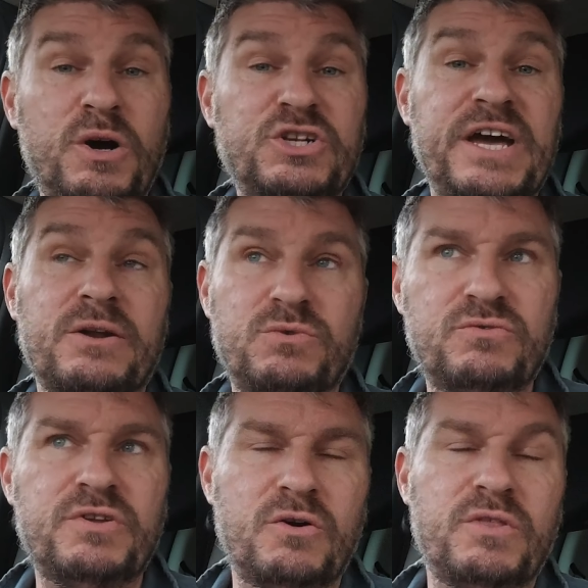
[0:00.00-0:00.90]
my channel,
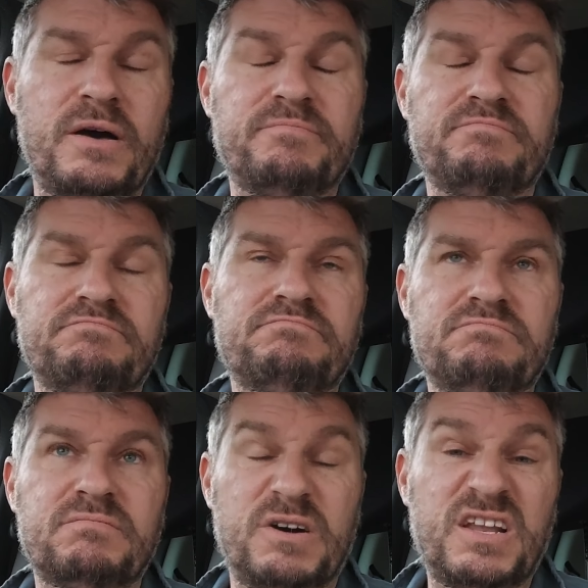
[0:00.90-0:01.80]
you'll know that
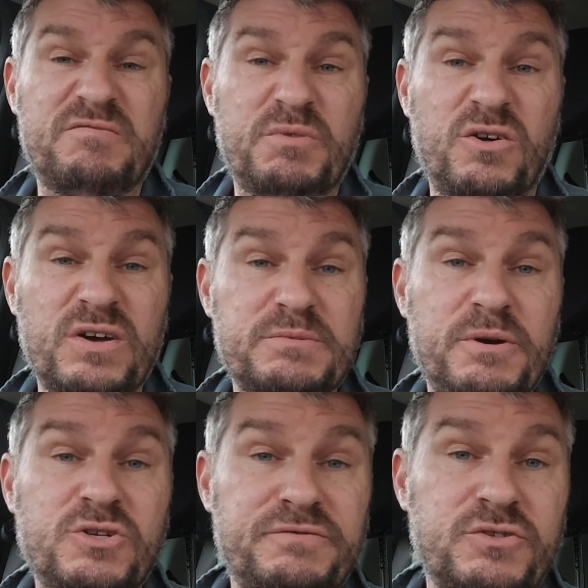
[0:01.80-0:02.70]
I love my long
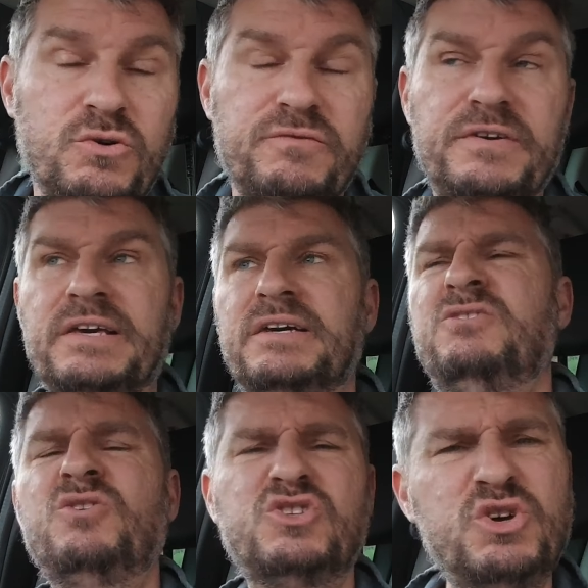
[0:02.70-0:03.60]
exposure photography.
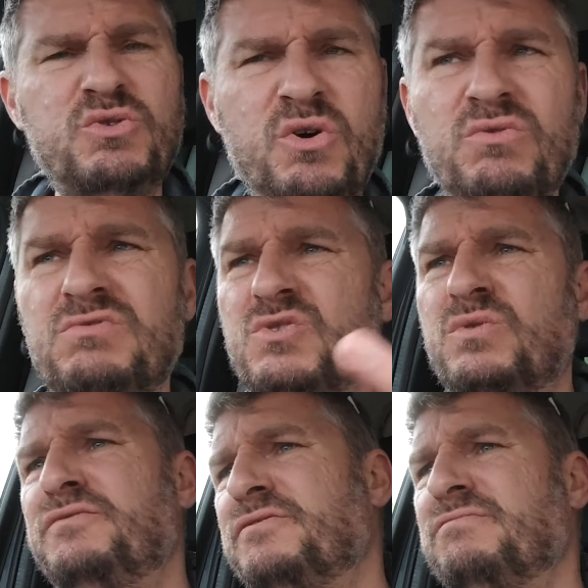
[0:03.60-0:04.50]
Not too long,
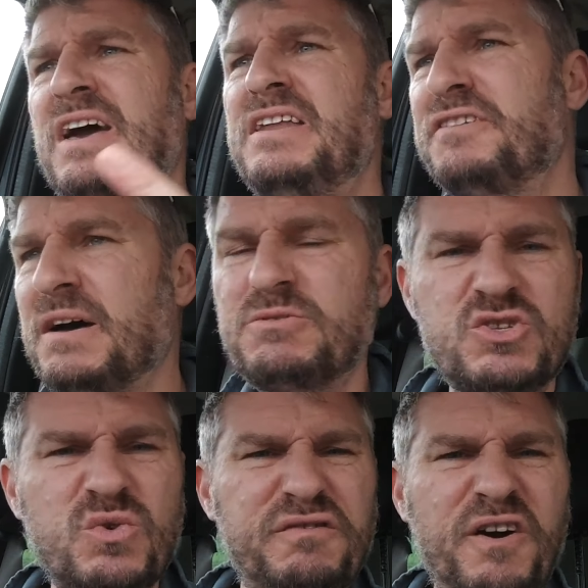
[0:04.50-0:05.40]
sort of anything up to
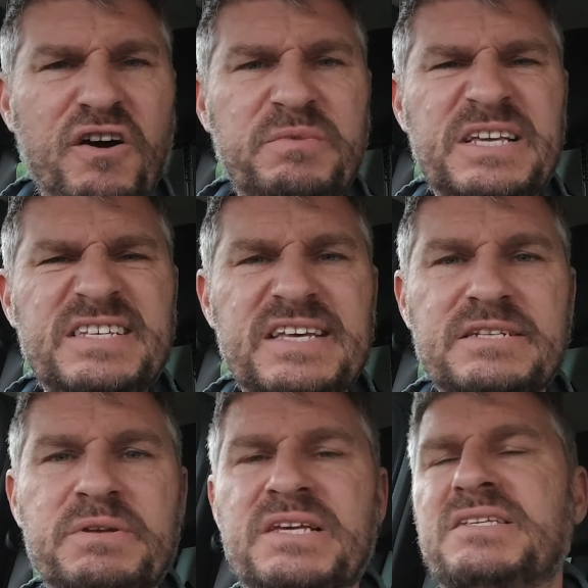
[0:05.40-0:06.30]
sort of 5 minutes,
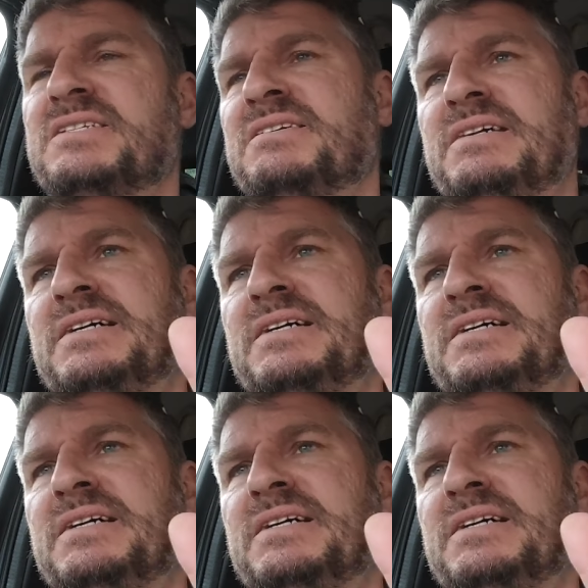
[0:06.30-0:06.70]
6 minutes.